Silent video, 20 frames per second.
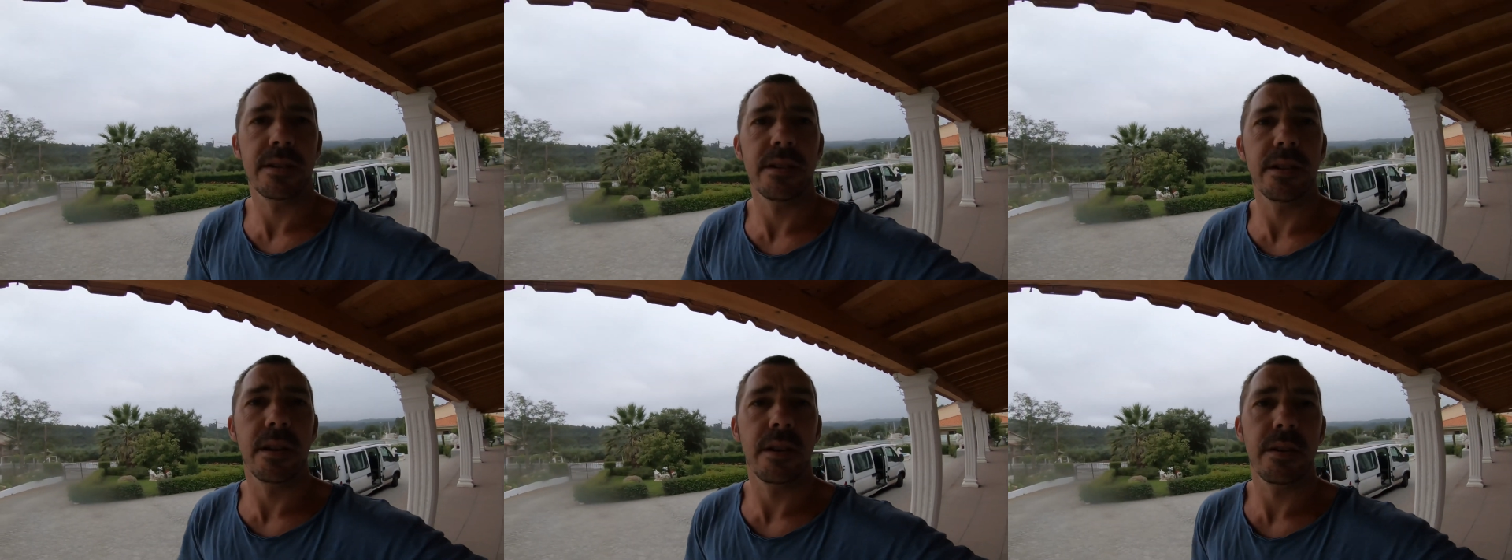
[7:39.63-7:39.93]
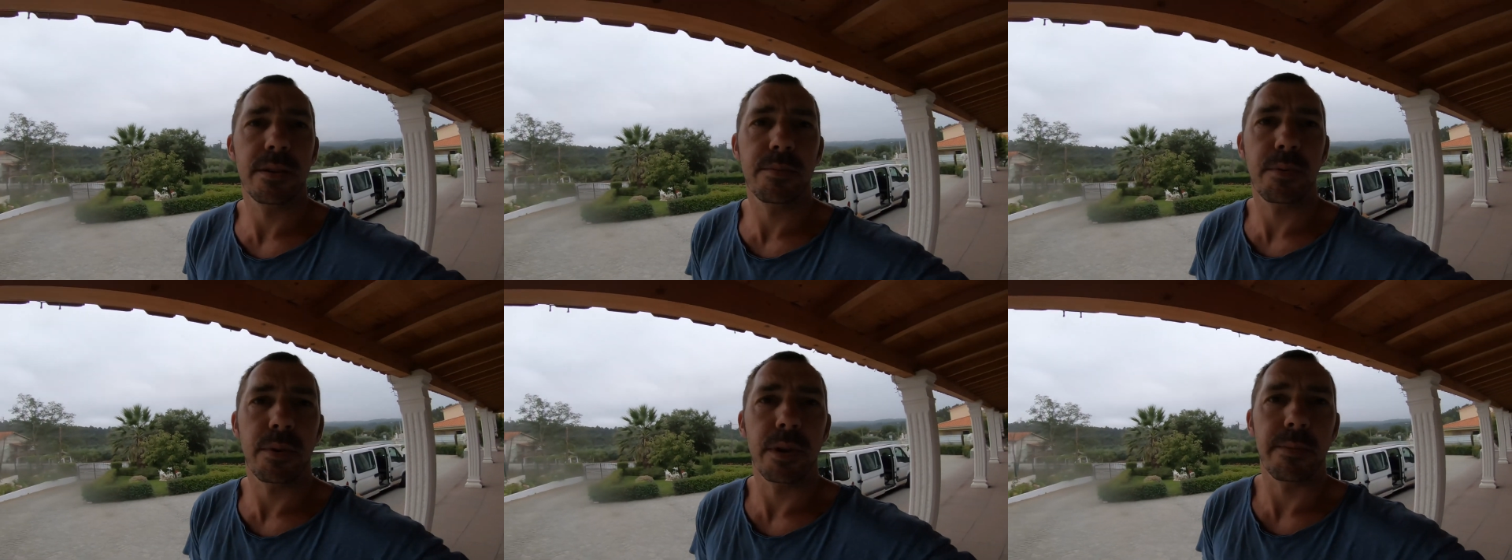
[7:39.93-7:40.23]
You know,
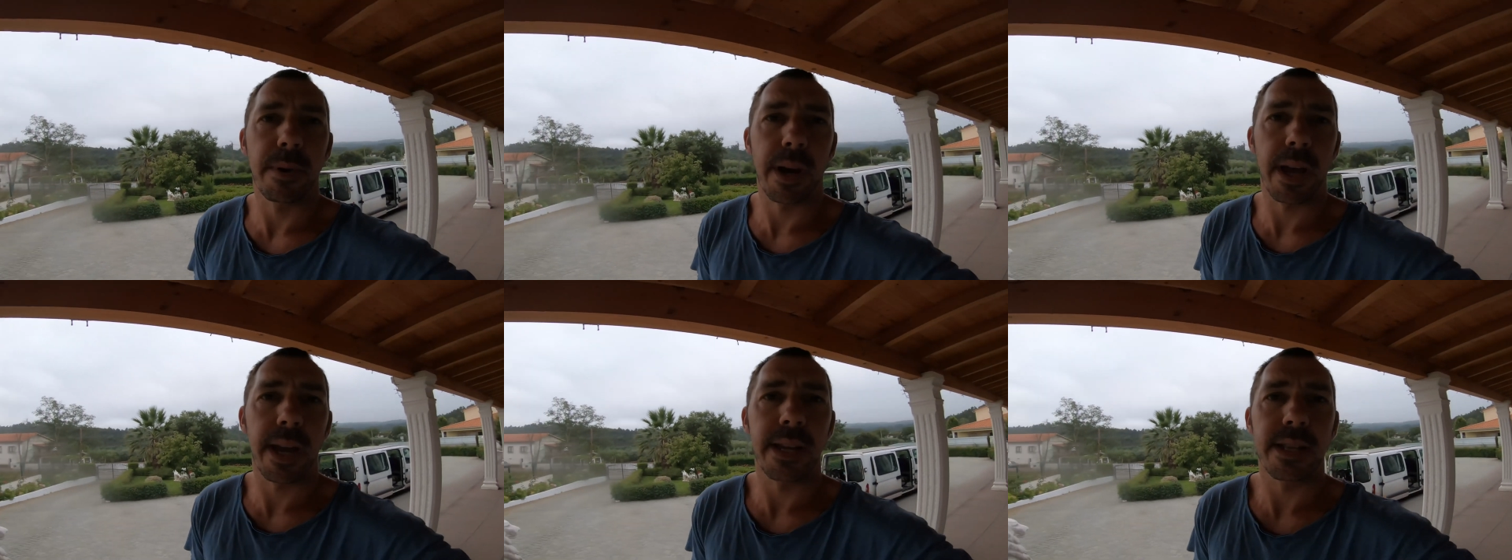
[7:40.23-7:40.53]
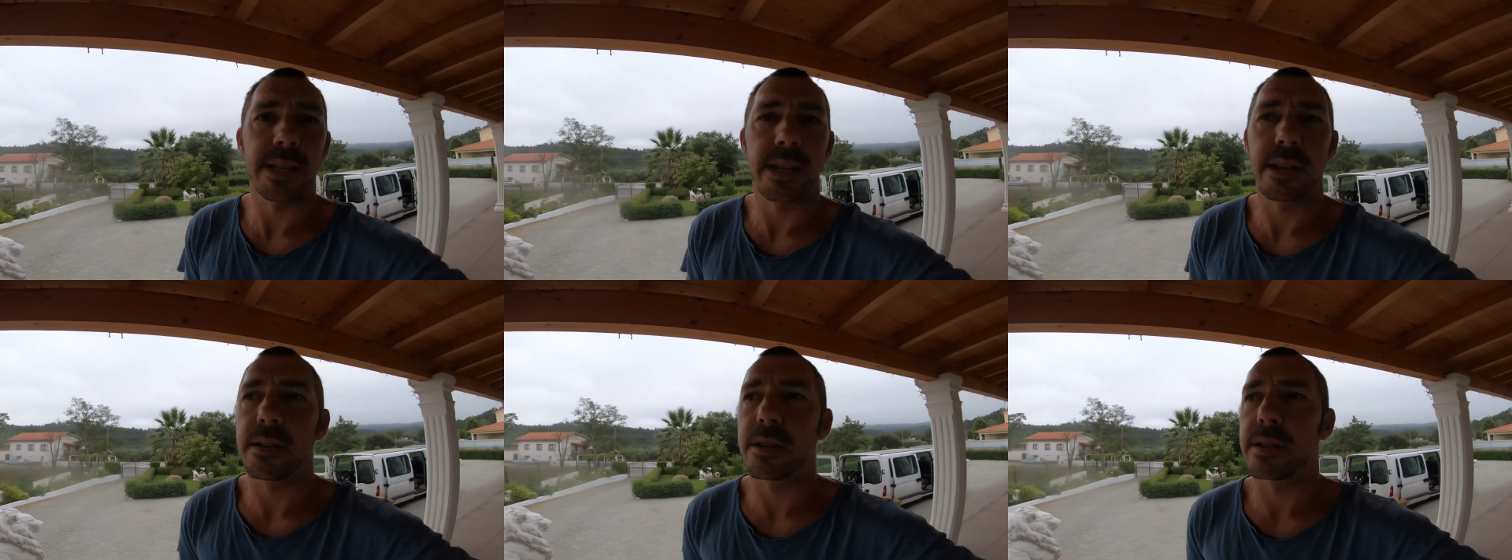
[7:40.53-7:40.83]
it's probably about
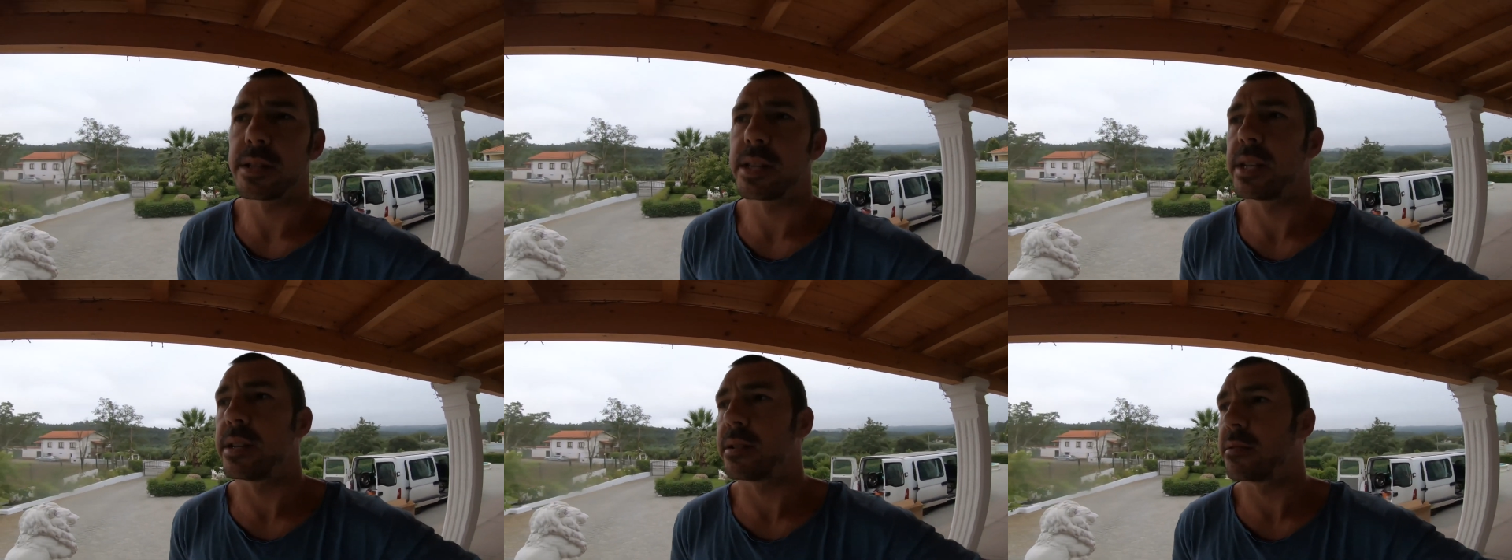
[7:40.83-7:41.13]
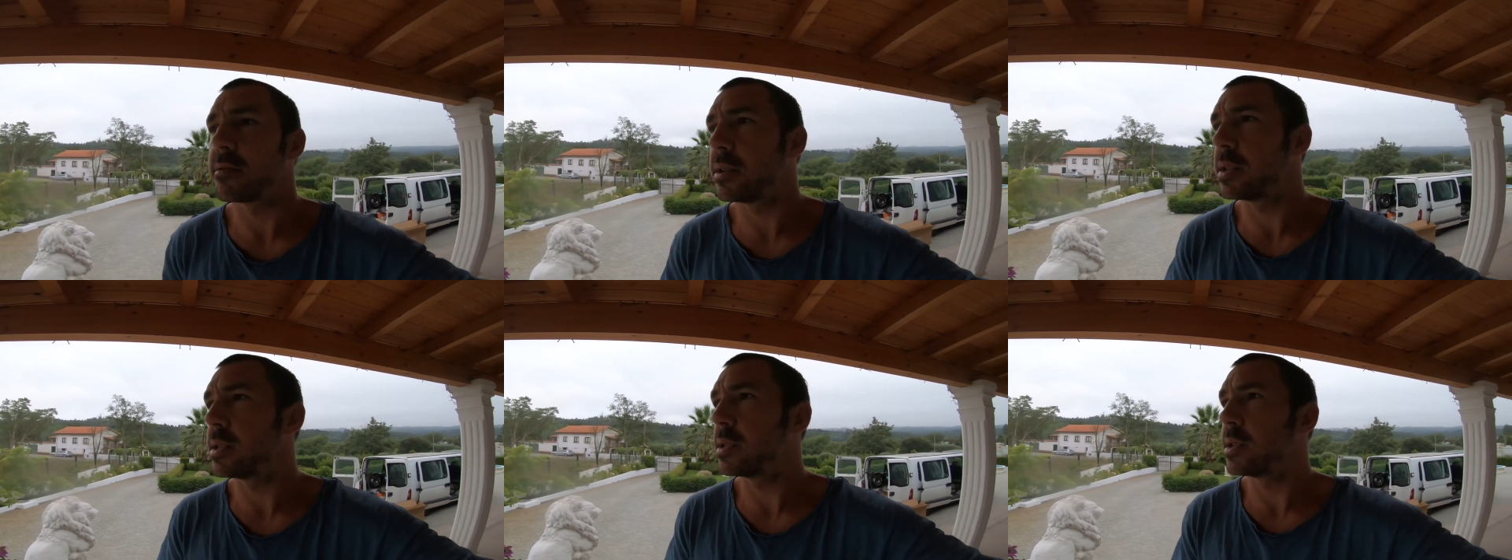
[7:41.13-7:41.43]
18, 19
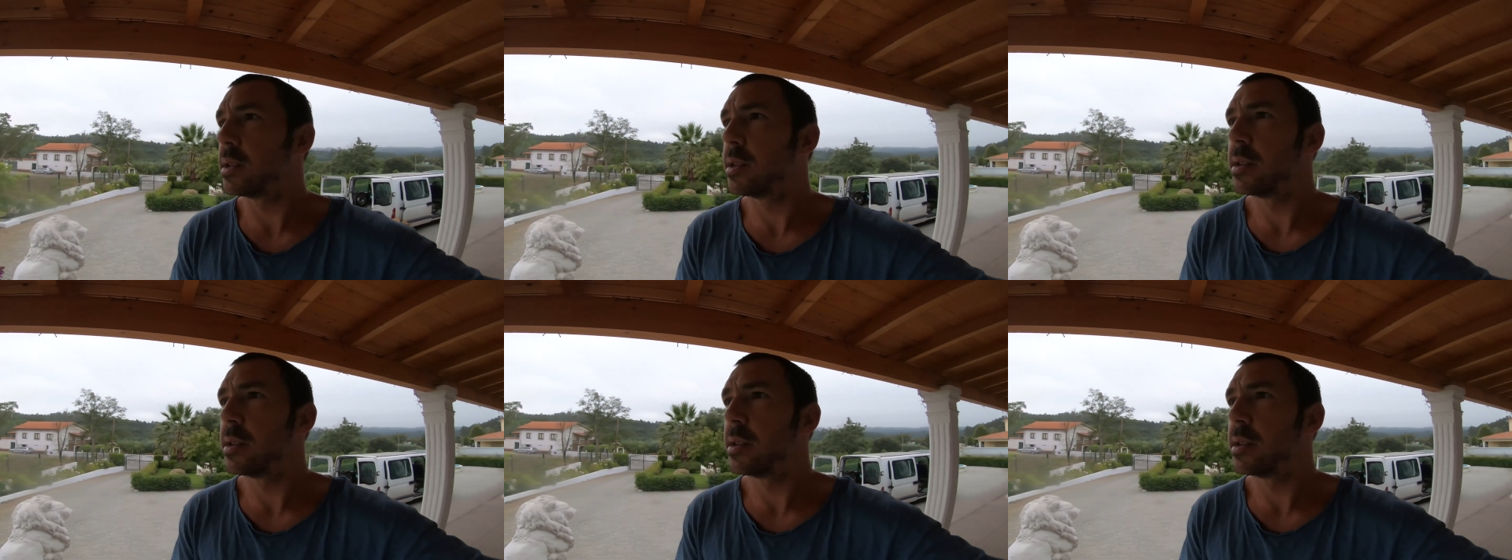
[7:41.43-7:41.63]
degrees.